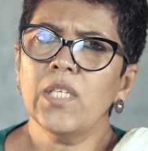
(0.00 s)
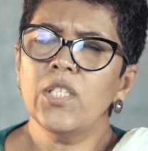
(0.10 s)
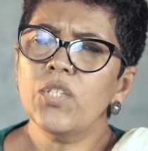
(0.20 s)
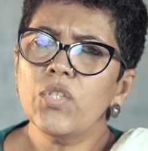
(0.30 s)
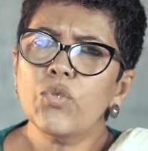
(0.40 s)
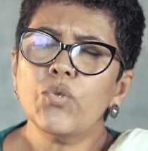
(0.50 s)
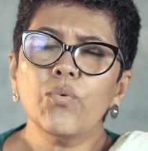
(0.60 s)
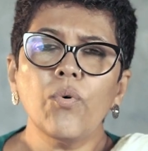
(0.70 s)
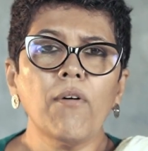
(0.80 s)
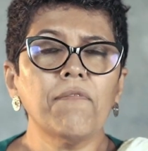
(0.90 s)
This is
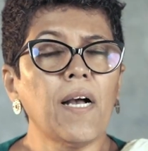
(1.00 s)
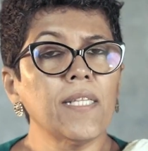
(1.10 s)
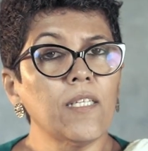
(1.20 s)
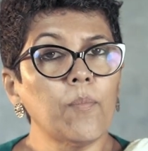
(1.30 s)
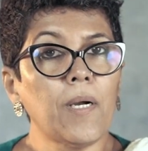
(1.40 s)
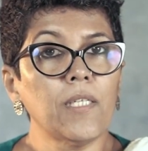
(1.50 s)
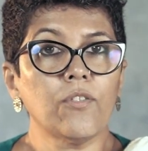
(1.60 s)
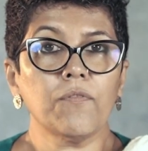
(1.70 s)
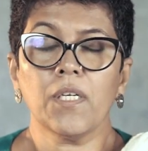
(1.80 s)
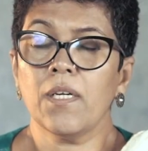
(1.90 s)
true of other
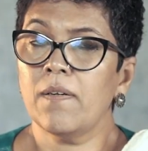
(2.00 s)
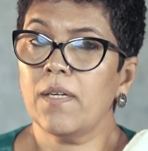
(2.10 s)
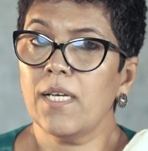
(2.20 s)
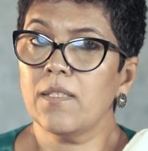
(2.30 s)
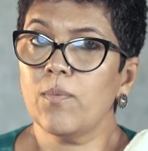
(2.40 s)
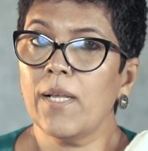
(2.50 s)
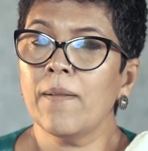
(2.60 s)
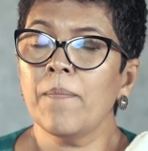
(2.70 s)
parts of the country as well.